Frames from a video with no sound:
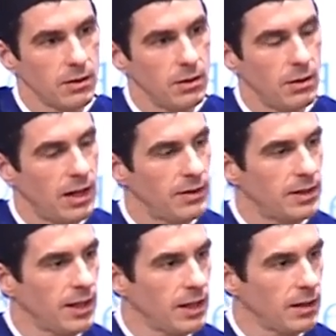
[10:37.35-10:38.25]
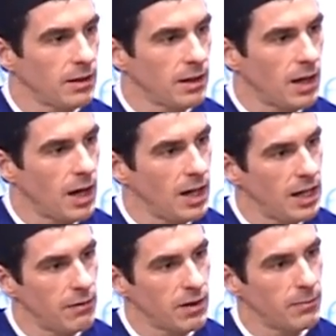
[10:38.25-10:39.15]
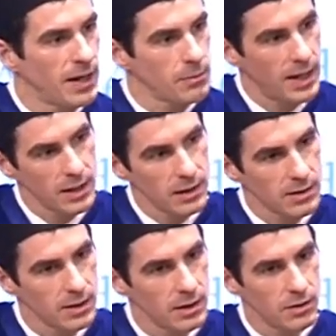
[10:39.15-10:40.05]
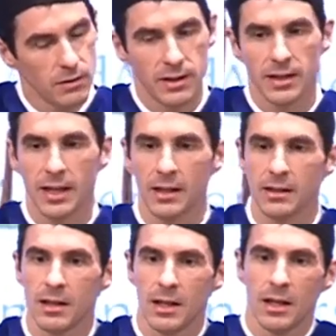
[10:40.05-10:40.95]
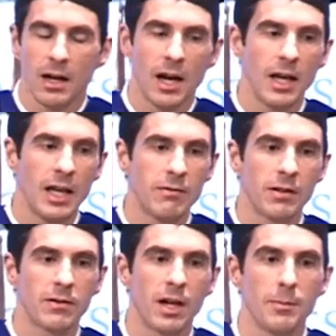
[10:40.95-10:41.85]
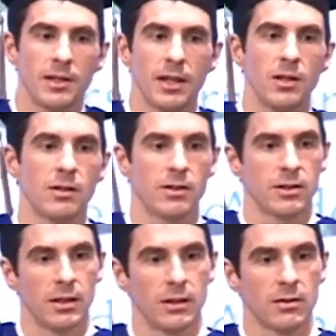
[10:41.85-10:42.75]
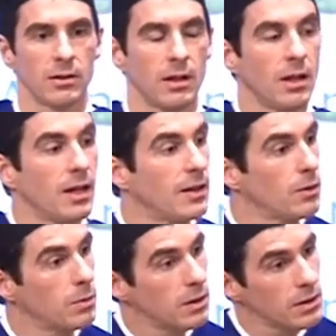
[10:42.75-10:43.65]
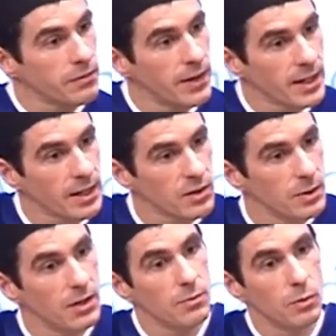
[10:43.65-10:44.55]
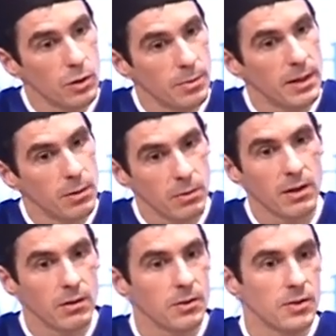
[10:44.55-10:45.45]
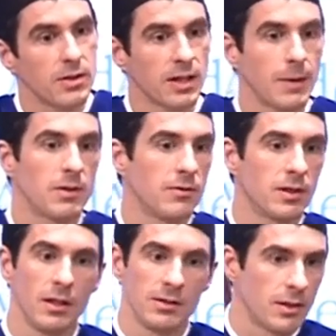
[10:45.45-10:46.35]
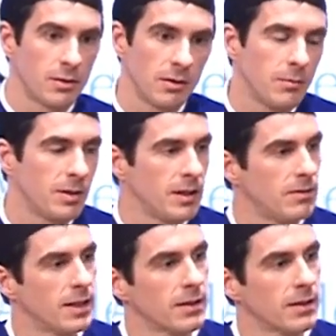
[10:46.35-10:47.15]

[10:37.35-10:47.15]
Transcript: You have attained a high level of mathematical skills, you've attained a high level of computational skills. And the world of finance needs more people with those types of skills. I truly believe that.